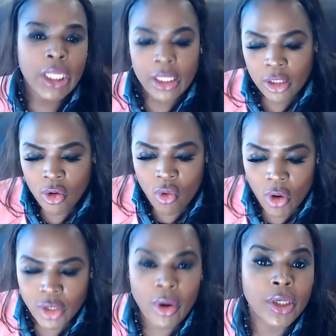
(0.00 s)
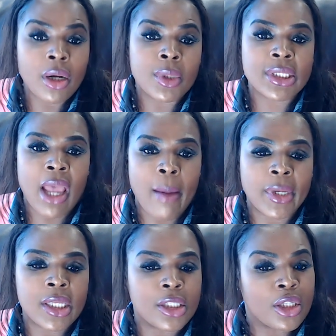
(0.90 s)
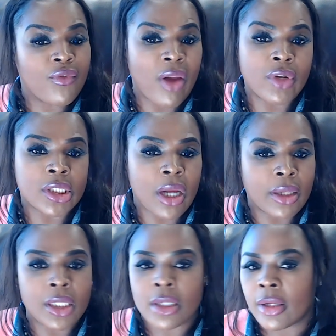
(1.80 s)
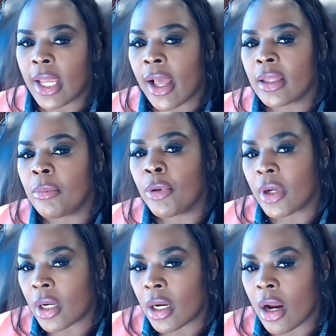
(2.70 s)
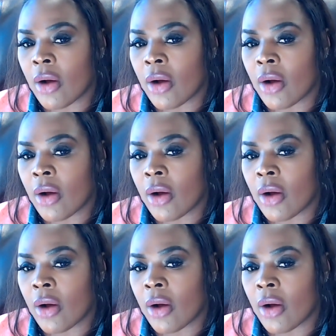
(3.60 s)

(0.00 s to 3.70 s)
in the court. You already know what time it is. It's your favorite attorney, Attorney Allie Booker.